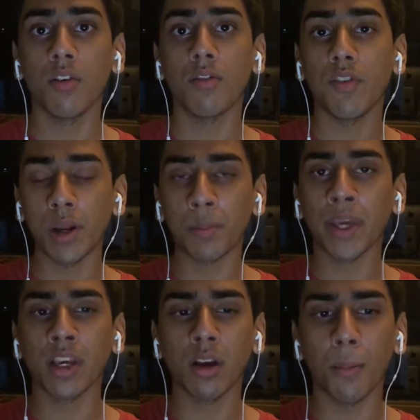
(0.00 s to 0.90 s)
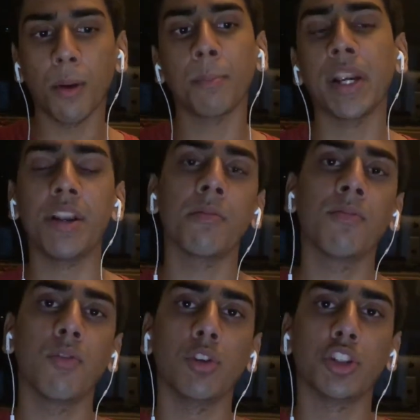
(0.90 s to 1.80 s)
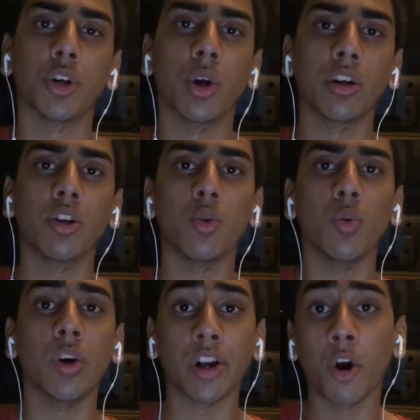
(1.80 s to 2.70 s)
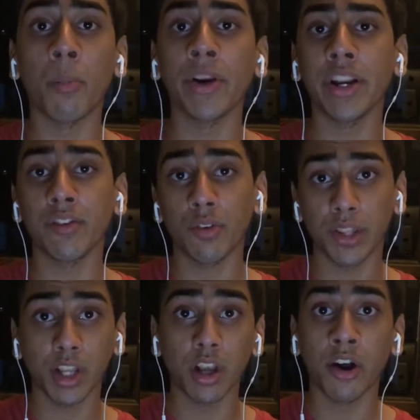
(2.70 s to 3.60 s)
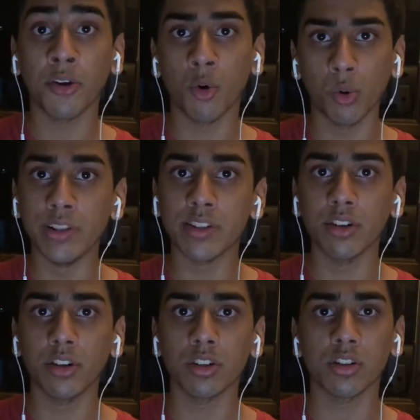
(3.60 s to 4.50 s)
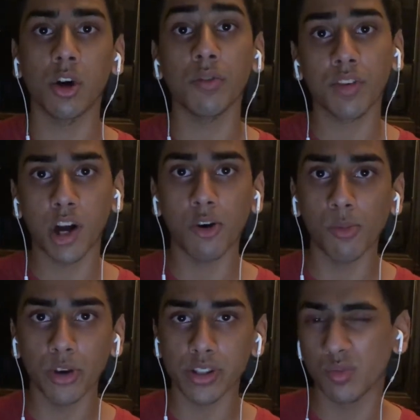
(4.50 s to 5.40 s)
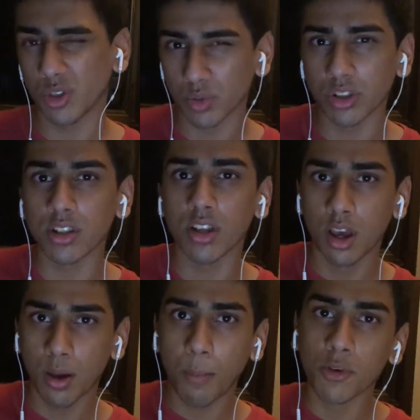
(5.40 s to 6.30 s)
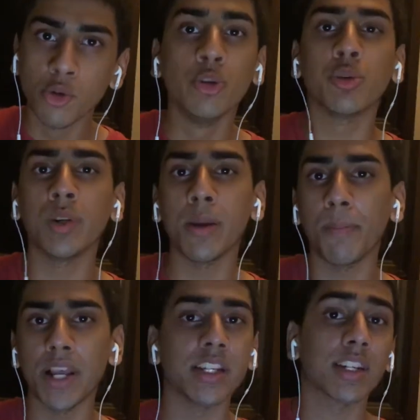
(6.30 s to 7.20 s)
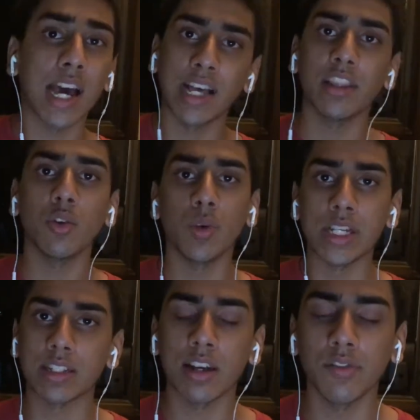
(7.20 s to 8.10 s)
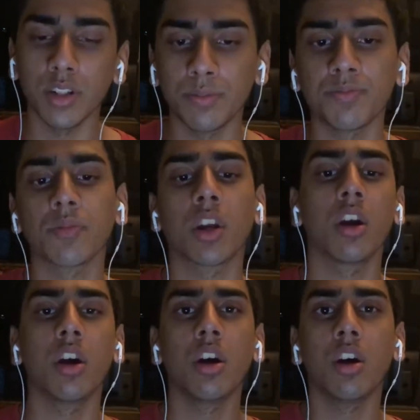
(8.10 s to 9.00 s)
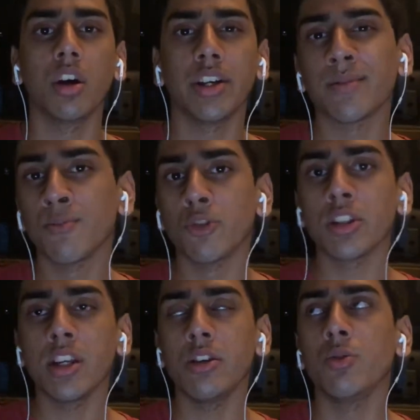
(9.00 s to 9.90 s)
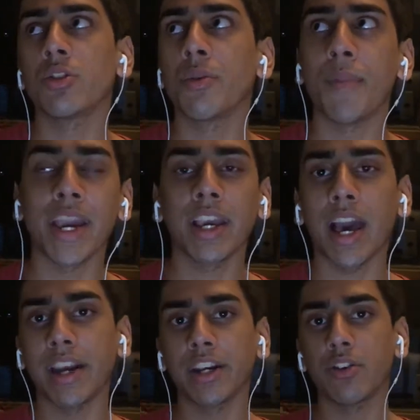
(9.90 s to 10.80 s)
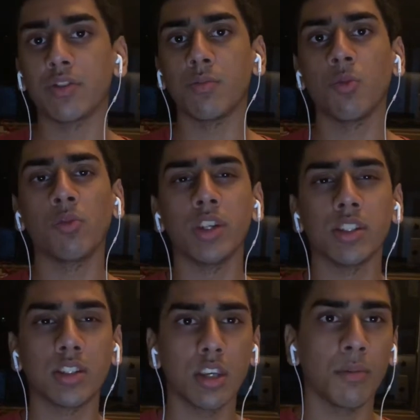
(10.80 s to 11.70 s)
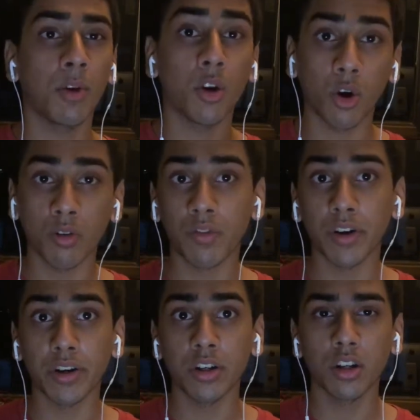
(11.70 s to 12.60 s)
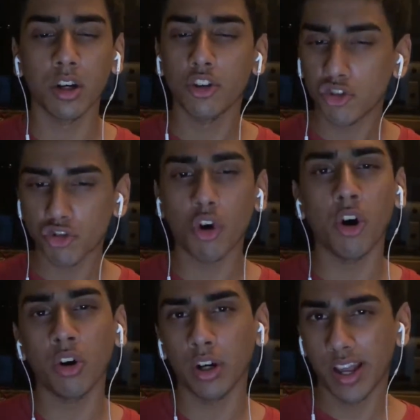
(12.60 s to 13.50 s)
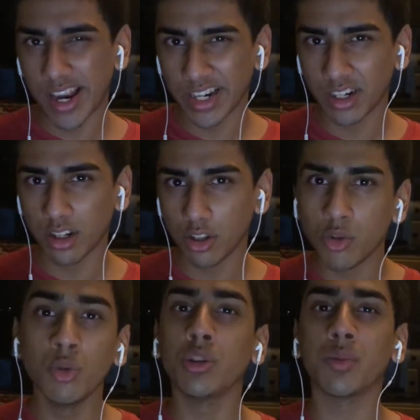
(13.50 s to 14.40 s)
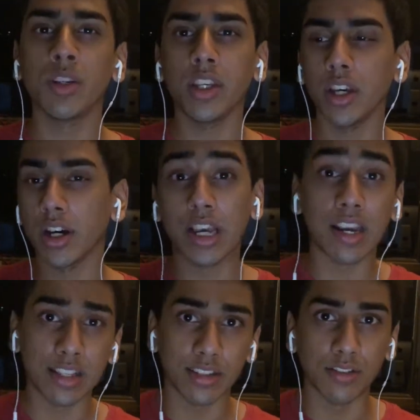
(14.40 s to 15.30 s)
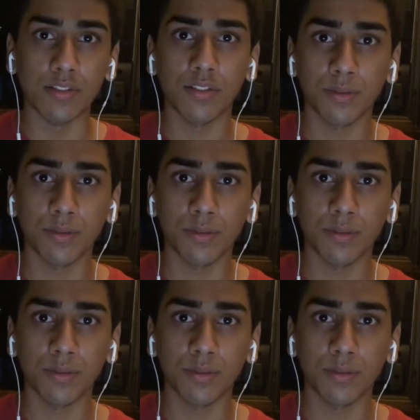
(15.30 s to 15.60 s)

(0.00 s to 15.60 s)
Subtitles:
filming a medium full shot to accommodate for the gun holsters of cowboys, which was usually placed at their waist level. It's mostly used to make characters in movies seem confident, strong, and usually aggressive.